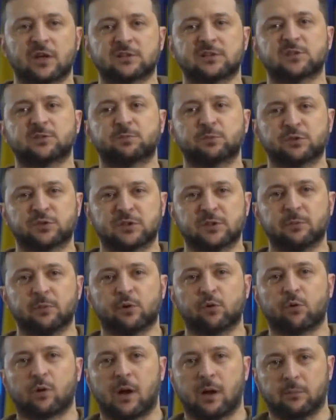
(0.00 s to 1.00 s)
You can't
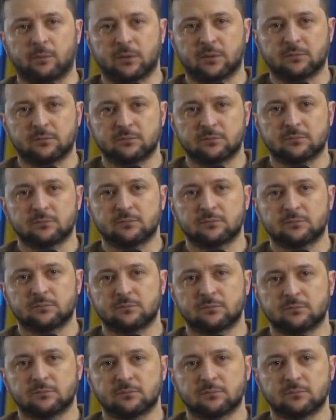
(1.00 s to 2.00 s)
come to us empty
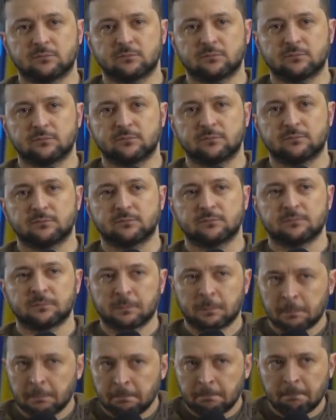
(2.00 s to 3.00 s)
handed today.
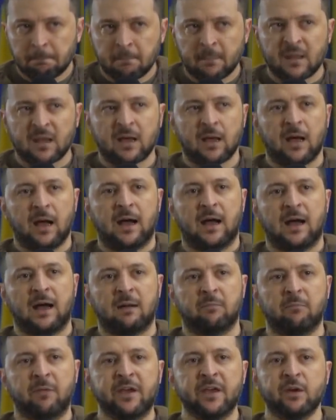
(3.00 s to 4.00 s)
And we are expecting not
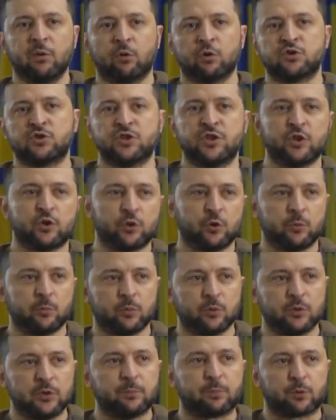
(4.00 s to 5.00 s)
just presents or some
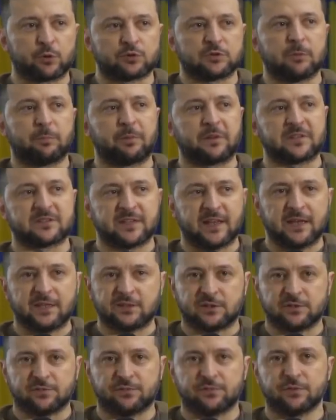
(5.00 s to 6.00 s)
kind of cakes.
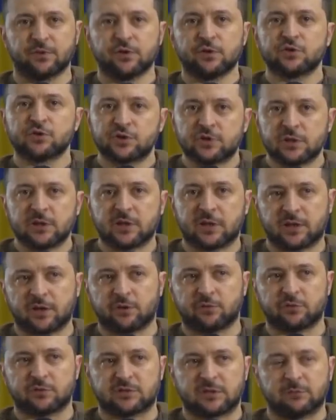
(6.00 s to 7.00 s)
We are expecting
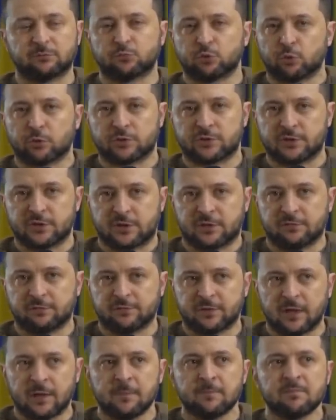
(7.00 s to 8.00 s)
specific things and
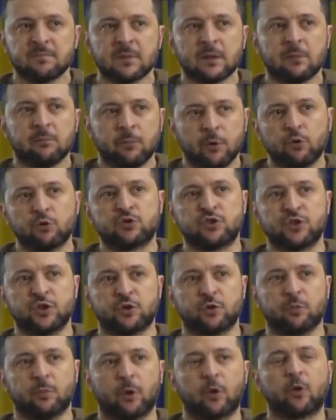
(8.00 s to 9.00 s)
specific weapons.